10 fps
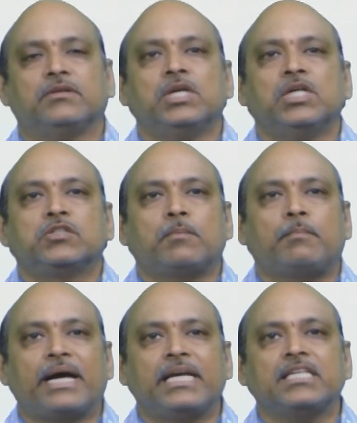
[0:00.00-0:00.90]
So
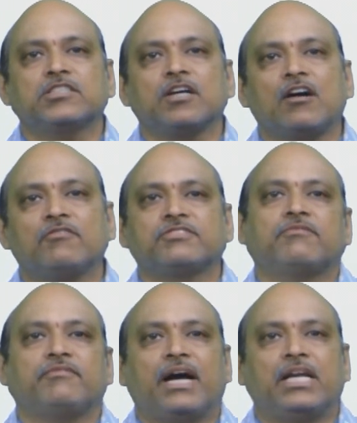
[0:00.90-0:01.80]
minus of
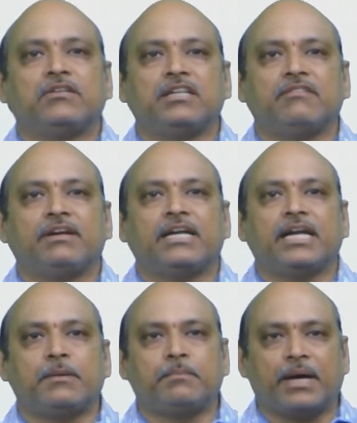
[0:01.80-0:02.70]
some value
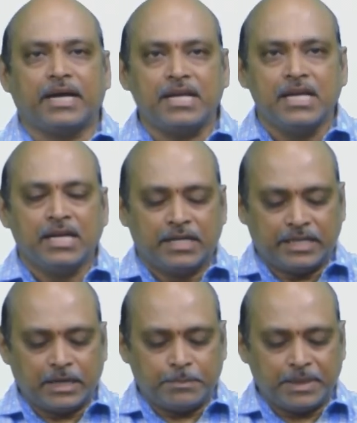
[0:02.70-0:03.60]
divided by
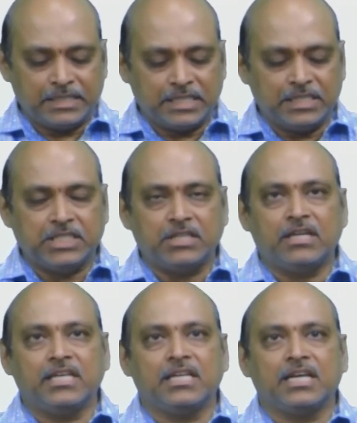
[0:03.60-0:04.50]
temperature is 0
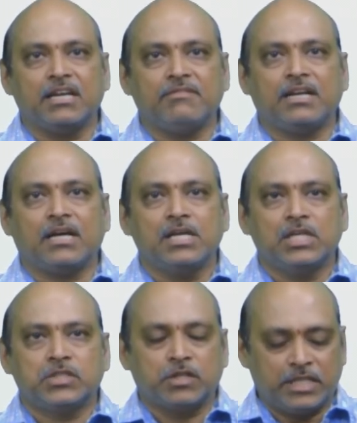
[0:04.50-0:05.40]
degree Kelvin.
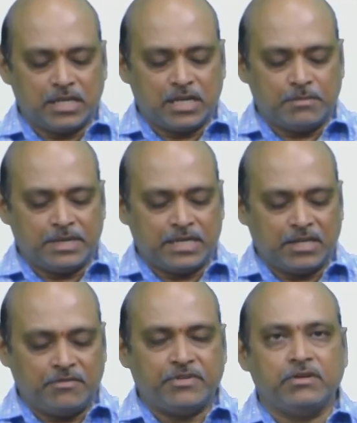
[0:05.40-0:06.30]
So denominator
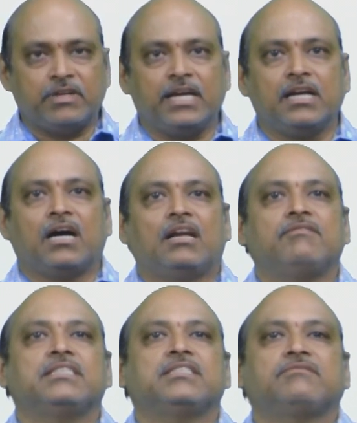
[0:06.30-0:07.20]
if you take
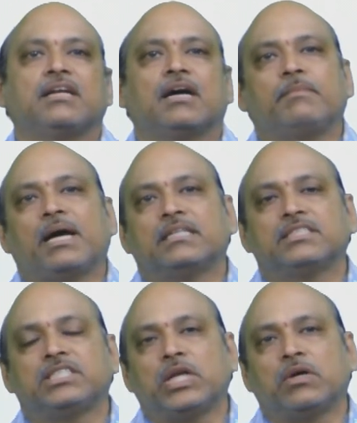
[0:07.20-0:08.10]
always it will come as a
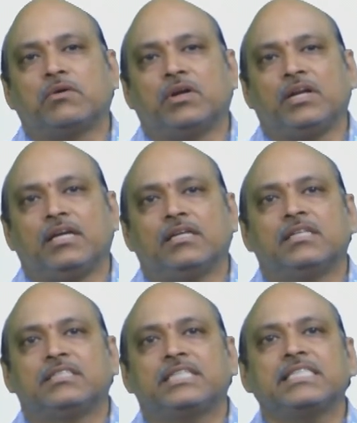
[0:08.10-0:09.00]
0 only,
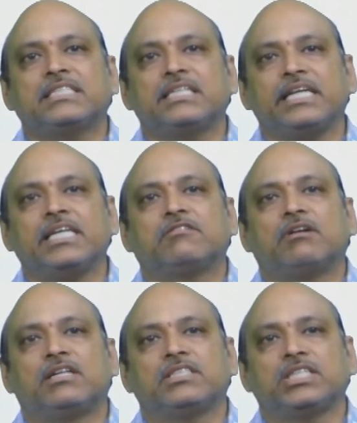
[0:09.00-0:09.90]
since T
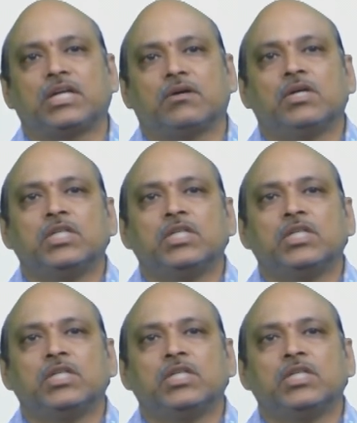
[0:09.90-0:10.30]
equal to 0.